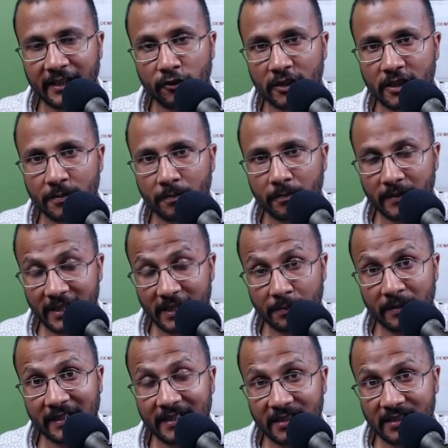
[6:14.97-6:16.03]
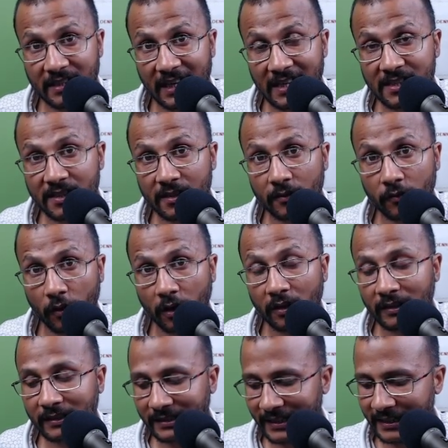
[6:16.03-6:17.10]
to display the stars for
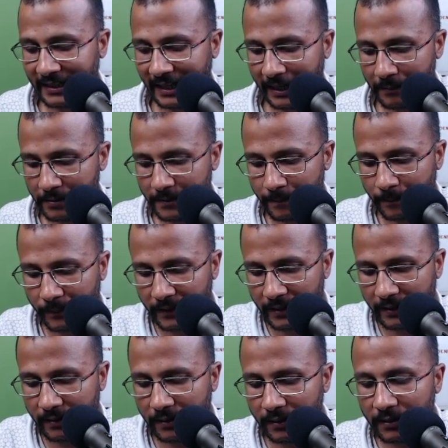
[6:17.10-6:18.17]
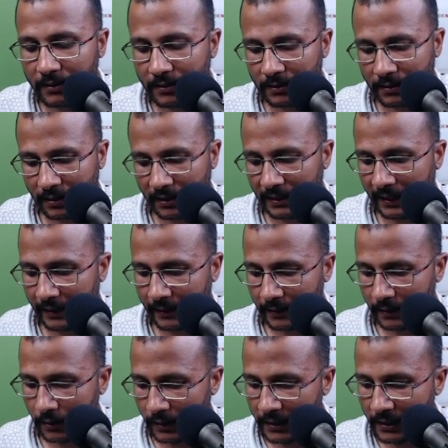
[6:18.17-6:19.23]
3 times in the third line.
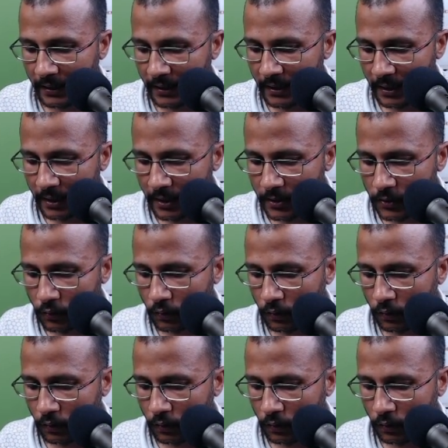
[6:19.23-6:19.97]
Okay, so